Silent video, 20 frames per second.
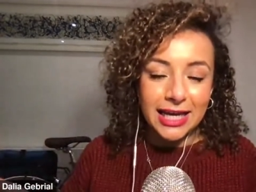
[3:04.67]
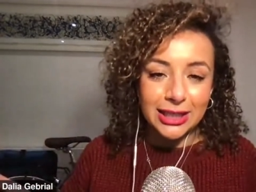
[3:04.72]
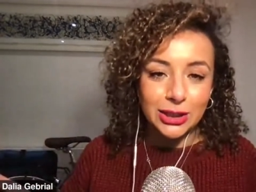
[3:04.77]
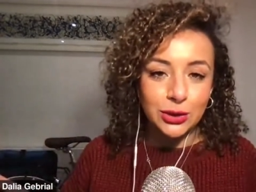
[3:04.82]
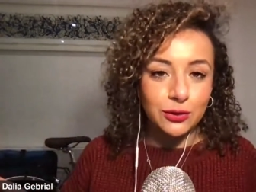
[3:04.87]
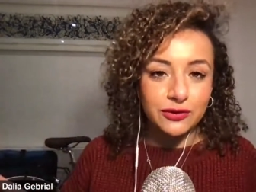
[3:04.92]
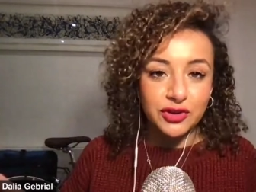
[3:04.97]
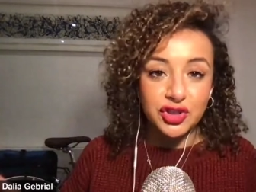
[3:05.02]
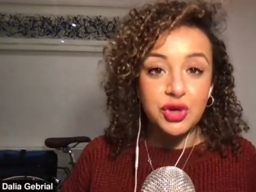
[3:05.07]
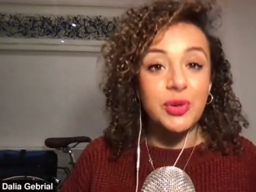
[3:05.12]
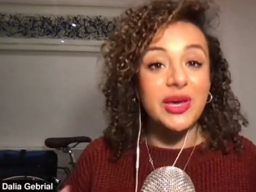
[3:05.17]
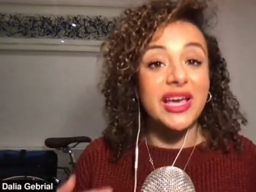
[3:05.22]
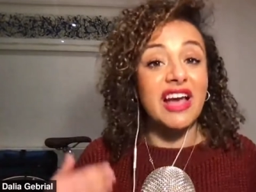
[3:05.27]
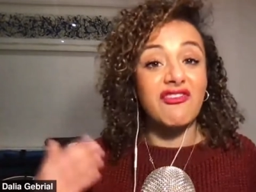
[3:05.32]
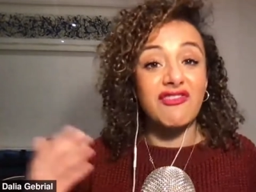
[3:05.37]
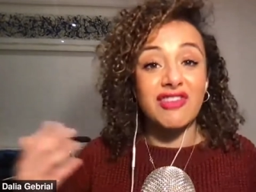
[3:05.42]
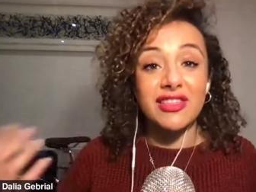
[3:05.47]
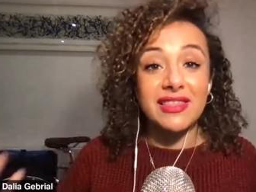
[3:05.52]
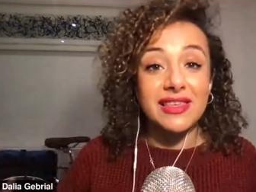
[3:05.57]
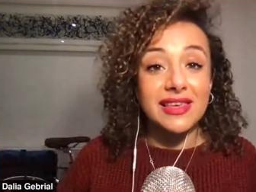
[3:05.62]
is sort of doing
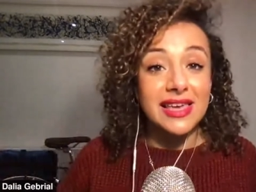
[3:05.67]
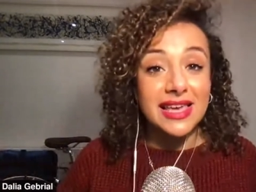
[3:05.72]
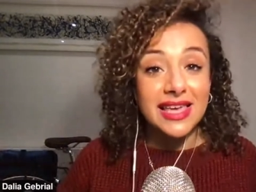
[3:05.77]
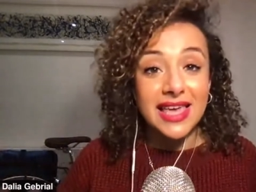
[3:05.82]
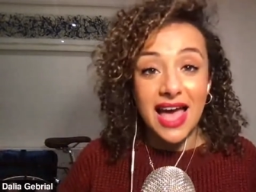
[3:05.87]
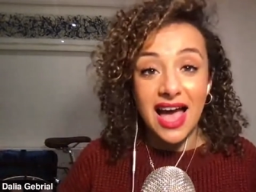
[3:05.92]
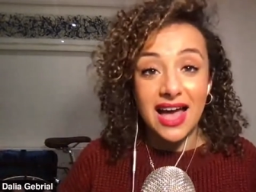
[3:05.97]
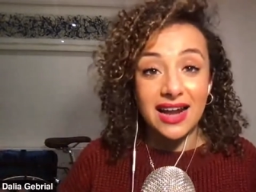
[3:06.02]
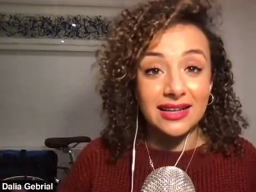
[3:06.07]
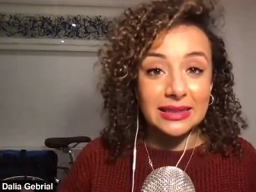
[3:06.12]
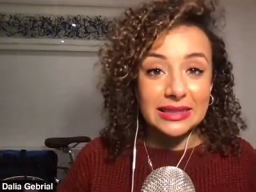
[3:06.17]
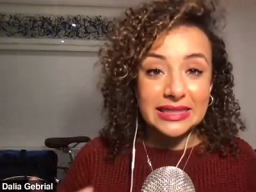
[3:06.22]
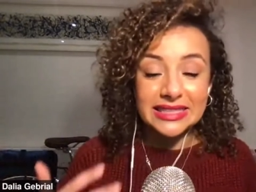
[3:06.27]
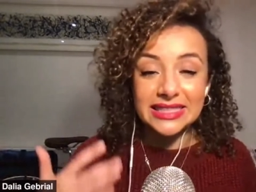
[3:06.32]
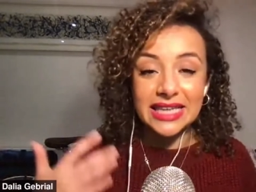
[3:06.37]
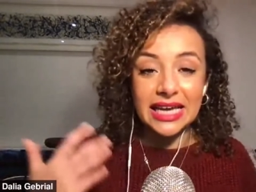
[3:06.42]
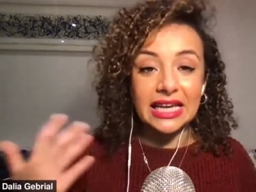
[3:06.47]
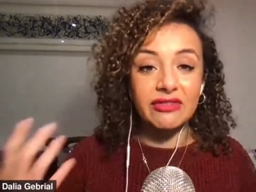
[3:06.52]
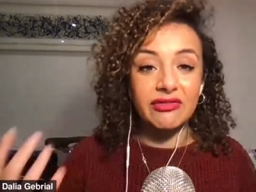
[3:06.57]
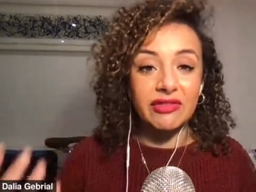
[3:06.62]
everything he can and
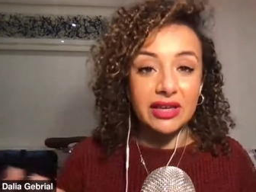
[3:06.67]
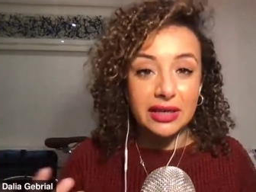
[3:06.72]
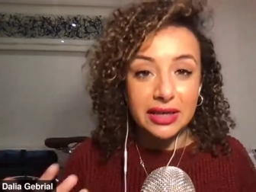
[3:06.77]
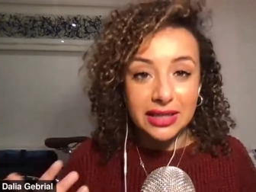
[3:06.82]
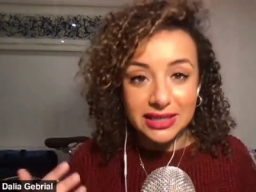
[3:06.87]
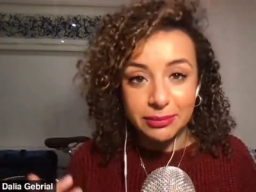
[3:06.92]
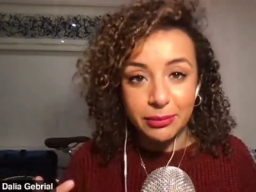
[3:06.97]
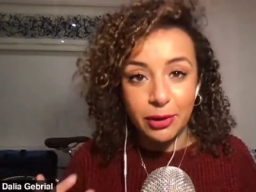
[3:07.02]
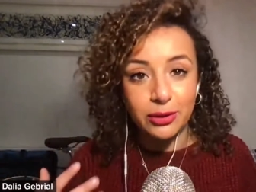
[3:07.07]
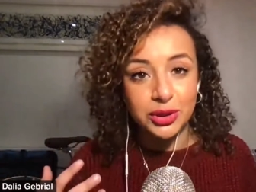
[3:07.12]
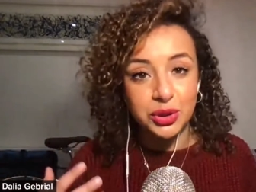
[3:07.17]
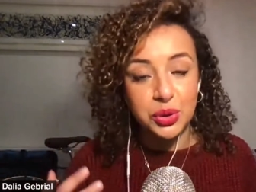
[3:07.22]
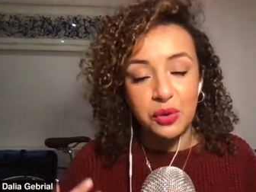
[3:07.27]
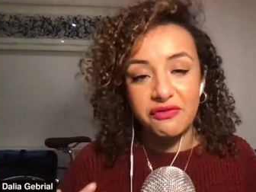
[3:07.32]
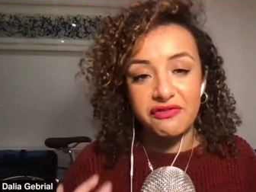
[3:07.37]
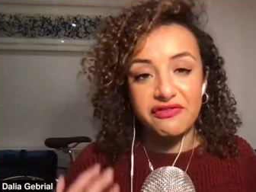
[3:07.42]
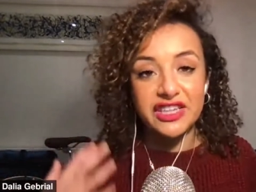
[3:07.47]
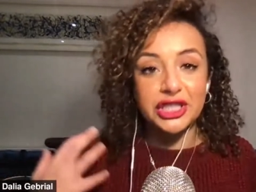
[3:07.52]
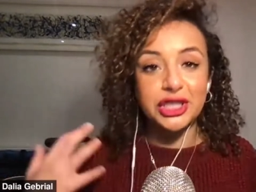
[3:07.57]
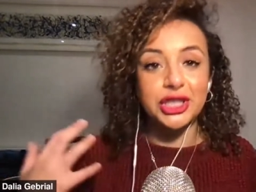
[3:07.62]
saving his most sort
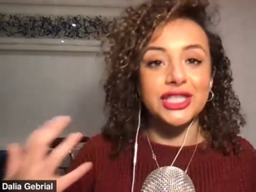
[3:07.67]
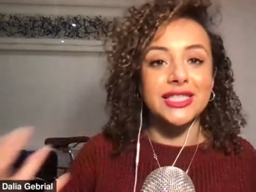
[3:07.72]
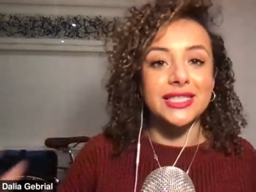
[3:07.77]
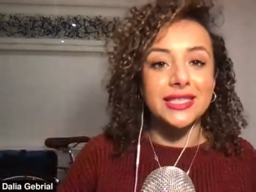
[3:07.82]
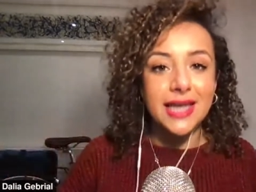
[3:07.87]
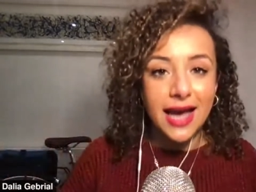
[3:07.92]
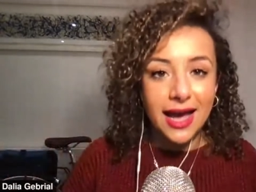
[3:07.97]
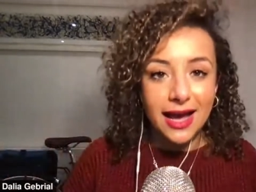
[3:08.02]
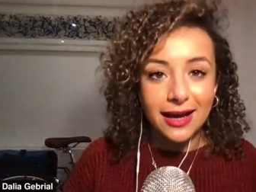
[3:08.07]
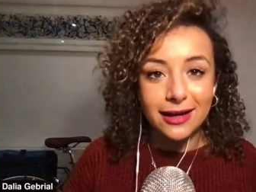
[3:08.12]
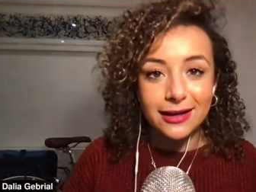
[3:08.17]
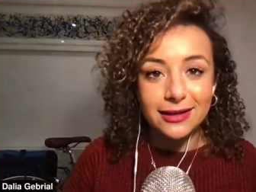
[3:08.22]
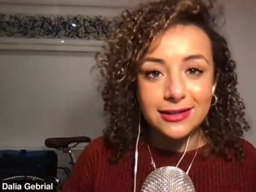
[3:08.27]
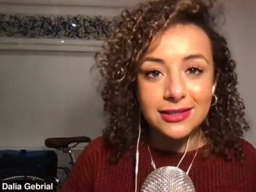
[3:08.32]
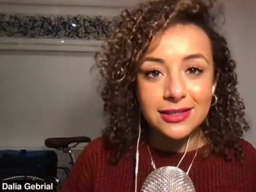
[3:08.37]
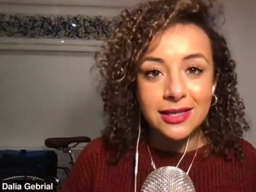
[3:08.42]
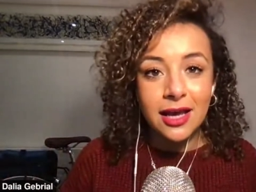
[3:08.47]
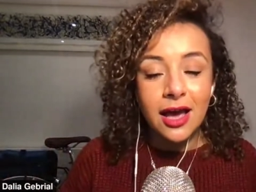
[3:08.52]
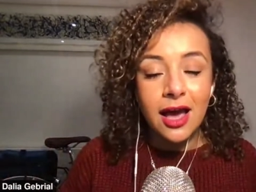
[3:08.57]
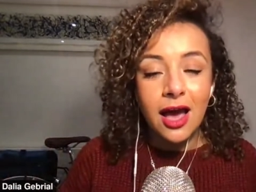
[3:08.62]
of vicious
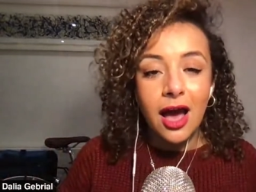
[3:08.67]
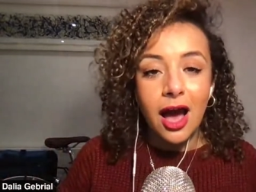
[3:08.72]
attacks